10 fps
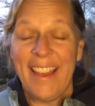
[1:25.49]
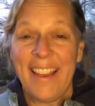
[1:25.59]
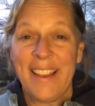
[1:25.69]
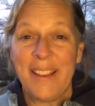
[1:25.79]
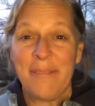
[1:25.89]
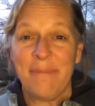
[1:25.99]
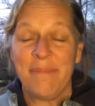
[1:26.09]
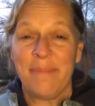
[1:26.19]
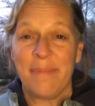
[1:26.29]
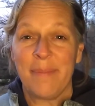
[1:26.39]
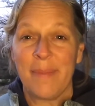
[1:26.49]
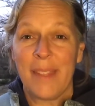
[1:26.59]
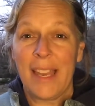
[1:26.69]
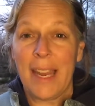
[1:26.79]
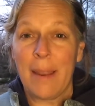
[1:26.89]

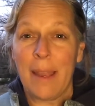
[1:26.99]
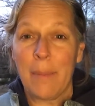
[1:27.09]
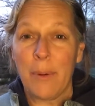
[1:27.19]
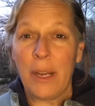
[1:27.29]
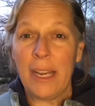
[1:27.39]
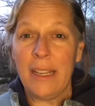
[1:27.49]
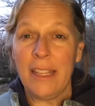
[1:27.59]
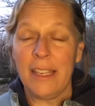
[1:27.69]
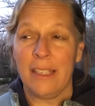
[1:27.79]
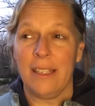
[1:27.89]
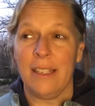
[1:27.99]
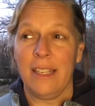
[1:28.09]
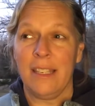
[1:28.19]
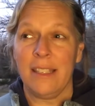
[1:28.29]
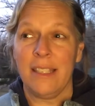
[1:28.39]
And I pray
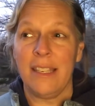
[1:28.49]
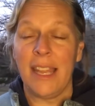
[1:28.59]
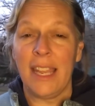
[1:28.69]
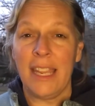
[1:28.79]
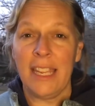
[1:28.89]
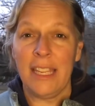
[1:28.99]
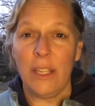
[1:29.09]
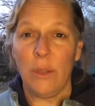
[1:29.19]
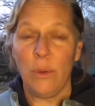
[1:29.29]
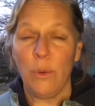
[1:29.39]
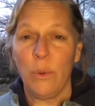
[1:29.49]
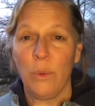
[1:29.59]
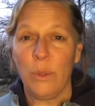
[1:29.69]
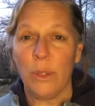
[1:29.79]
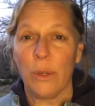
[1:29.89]
that today
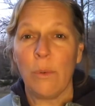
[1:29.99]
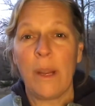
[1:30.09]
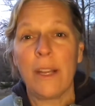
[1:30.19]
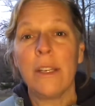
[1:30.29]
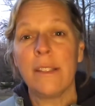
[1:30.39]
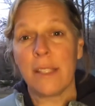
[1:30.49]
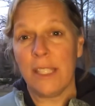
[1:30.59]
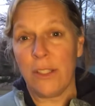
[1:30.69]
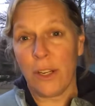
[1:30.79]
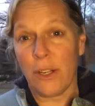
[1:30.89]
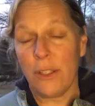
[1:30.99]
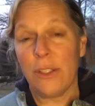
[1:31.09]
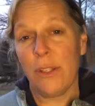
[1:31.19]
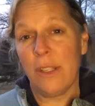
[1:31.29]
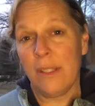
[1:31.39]
your awareness can turn
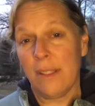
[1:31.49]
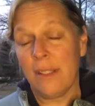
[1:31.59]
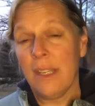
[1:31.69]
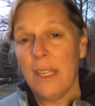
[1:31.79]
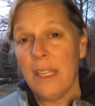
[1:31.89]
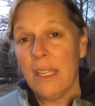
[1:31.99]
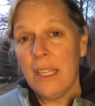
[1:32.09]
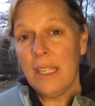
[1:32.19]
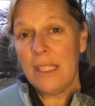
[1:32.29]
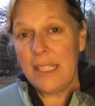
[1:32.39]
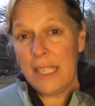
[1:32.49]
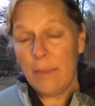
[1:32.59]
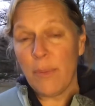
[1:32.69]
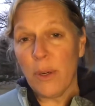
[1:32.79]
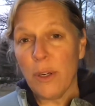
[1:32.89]
to this
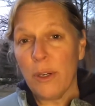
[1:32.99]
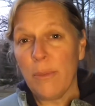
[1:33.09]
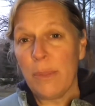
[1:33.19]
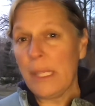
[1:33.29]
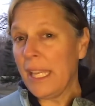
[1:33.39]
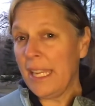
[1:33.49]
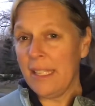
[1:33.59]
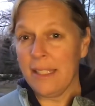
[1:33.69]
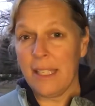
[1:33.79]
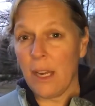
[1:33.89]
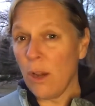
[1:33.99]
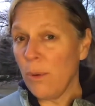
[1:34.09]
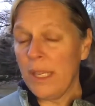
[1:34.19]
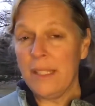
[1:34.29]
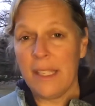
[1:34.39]
deeper place that
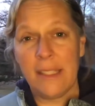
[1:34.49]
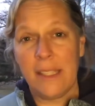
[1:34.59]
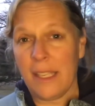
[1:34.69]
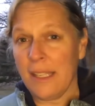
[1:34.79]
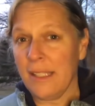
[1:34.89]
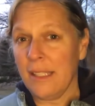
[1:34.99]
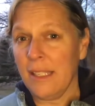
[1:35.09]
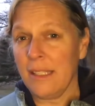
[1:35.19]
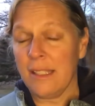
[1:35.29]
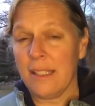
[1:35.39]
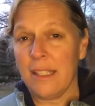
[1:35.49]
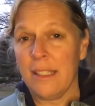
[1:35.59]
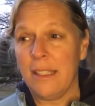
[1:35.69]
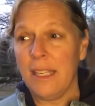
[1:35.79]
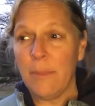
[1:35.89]
always exists. It's
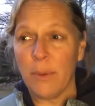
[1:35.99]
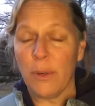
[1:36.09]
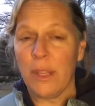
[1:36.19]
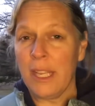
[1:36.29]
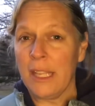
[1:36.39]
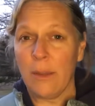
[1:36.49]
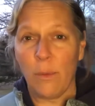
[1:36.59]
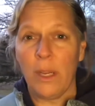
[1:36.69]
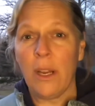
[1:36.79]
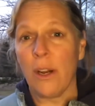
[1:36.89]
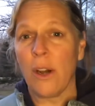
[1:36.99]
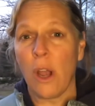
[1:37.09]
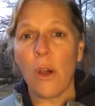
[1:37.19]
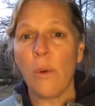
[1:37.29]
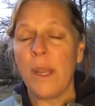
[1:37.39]
this deeper thing that we are
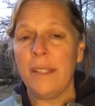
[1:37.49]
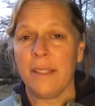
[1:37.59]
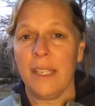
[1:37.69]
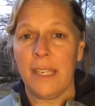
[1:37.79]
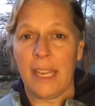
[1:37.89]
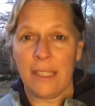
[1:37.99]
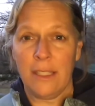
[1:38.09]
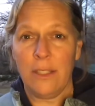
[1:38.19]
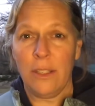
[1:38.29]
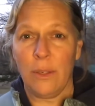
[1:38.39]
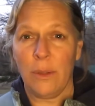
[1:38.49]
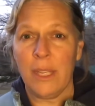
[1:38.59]
always connected to.